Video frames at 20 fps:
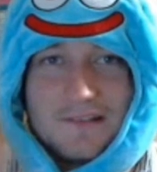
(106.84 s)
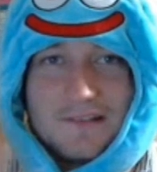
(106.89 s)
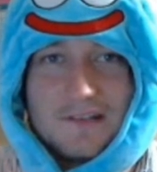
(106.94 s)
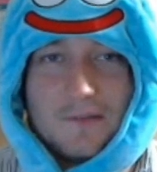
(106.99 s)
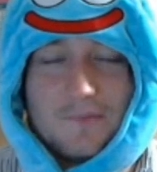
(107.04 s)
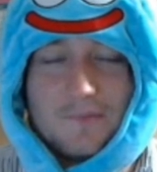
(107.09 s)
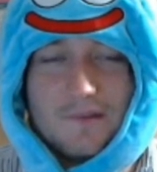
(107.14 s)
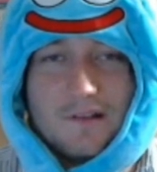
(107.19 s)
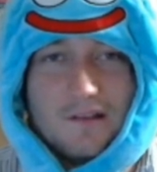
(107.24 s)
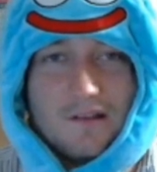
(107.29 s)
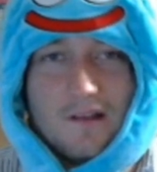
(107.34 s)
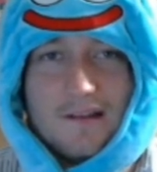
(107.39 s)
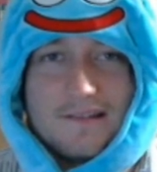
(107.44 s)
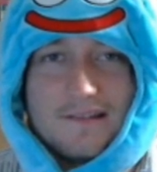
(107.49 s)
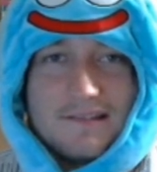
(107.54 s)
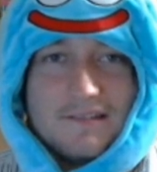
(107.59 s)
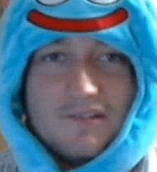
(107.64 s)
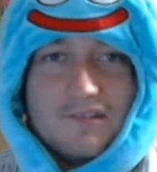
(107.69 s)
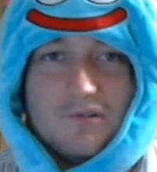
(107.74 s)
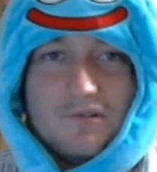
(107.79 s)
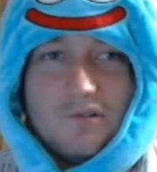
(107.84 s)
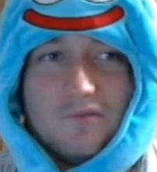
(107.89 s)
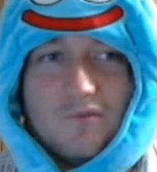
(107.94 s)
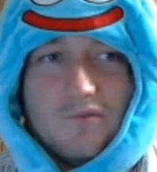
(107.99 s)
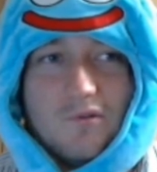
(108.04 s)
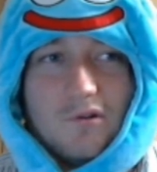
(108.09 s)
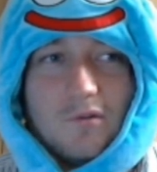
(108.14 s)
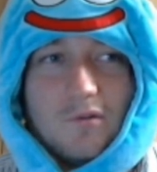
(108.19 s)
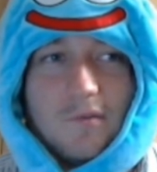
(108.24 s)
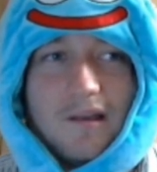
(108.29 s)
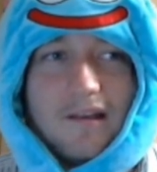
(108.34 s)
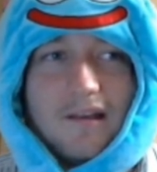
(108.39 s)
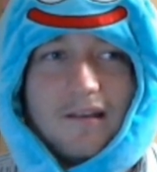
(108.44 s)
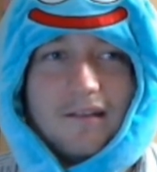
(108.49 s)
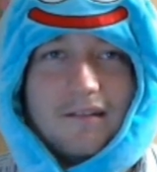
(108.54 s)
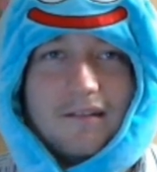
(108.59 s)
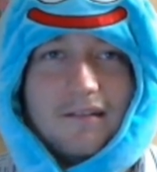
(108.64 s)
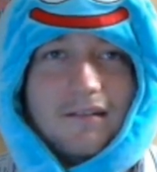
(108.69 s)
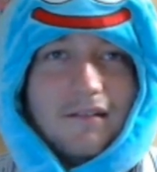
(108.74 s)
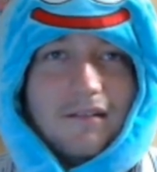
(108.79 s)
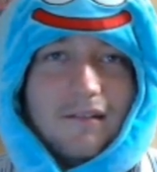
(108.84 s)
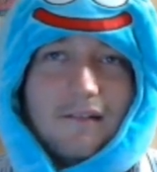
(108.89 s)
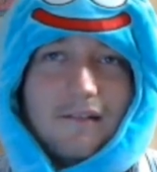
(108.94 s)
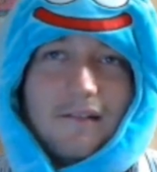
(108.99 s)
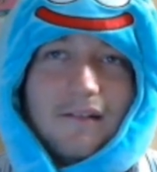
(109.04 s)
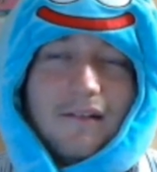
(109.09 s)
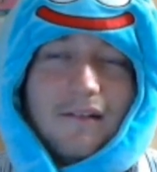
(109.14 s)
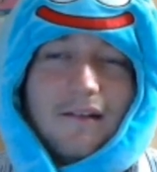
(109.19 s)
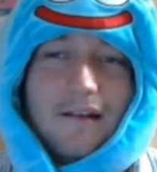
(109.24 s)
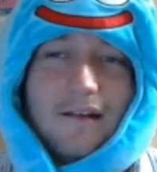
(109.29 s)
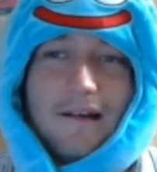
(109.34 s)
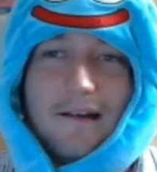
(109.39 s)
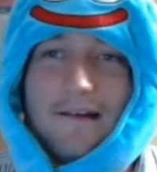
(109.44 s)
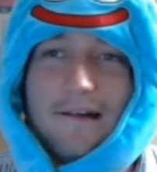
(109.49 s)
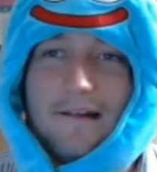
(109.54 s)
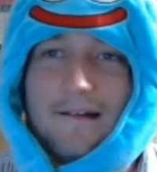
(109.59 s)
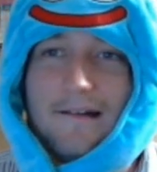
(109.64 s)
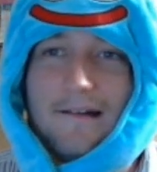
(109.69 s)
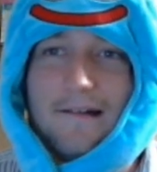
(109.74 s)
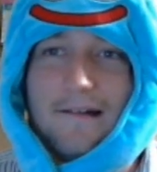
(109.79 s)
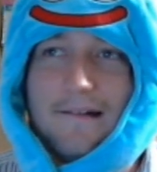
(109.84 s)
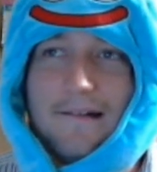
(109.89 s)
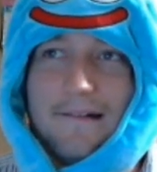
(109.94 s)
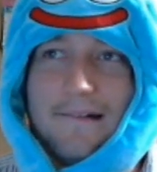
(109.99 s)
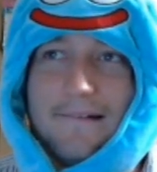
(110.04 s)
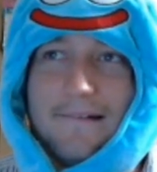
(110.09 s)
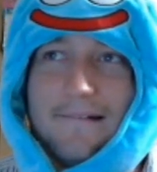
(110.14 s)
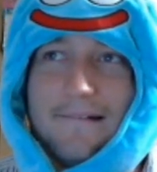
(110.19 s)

up in the Lawson's uniform and uh,